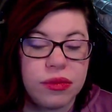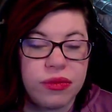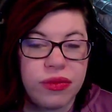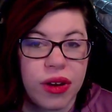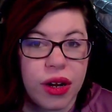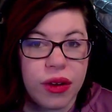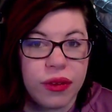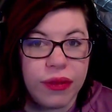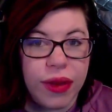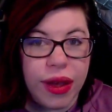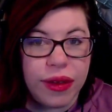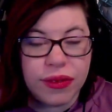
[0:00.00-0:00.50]

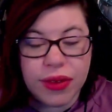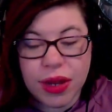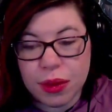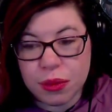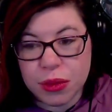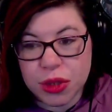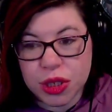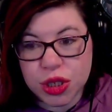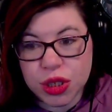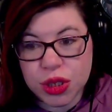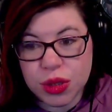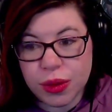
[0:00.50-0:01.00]
for five
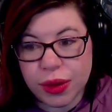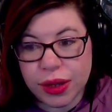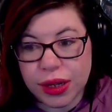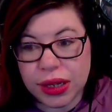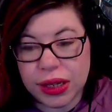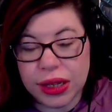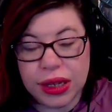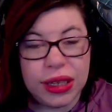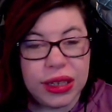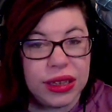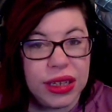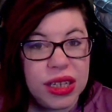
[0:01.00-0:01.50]
damage
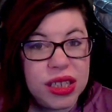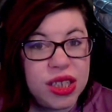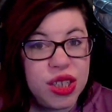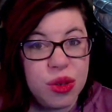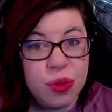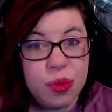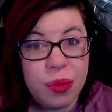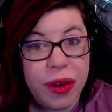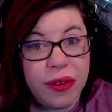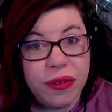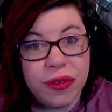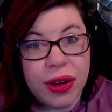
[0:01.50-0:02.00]
swing, unless
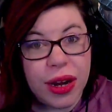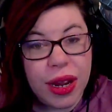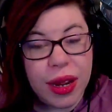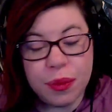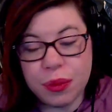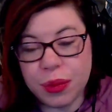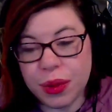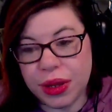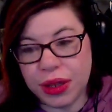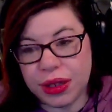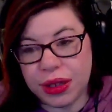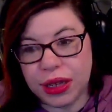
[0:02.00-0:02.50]
you buff it
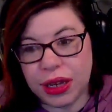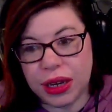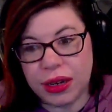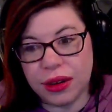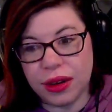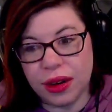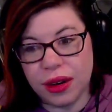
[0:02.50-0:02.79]
up, and then